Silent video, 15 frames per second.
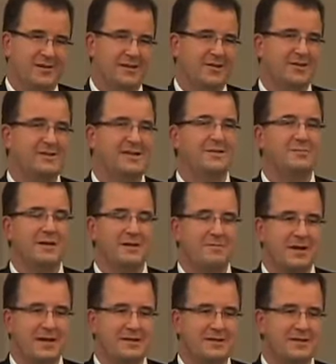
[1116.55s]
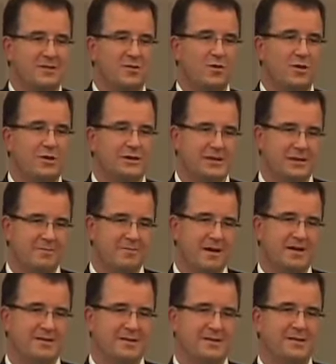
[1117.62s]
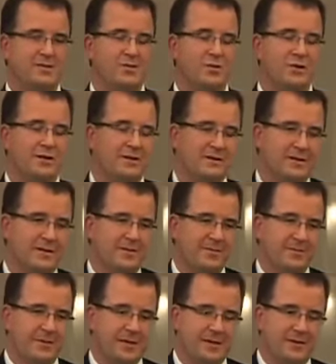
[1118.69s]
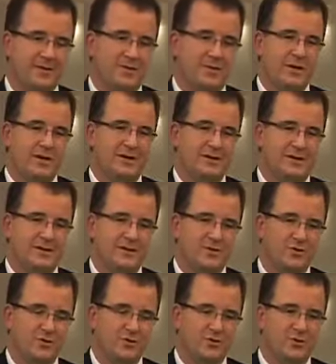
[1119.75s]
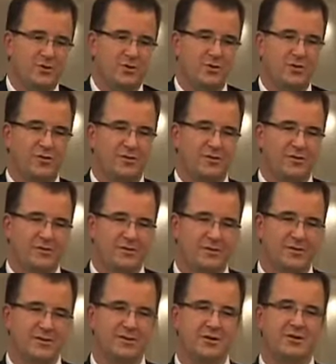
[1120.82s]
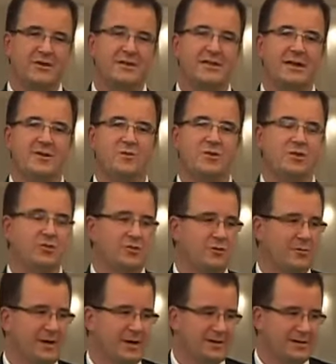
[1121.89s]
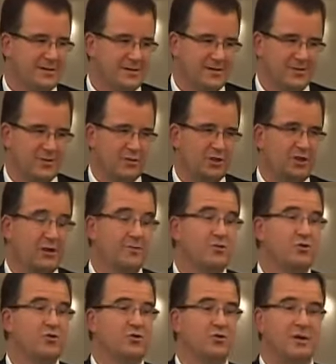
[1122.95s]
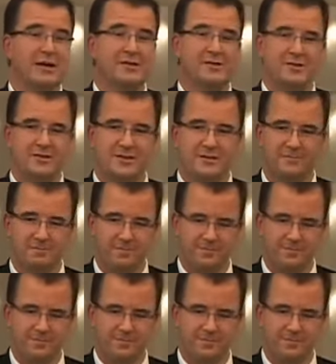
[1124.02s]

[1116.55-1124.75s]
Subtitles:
there are not that many banks in the world that are made this way. We are structured along 39 regional banks, which are mutual entity.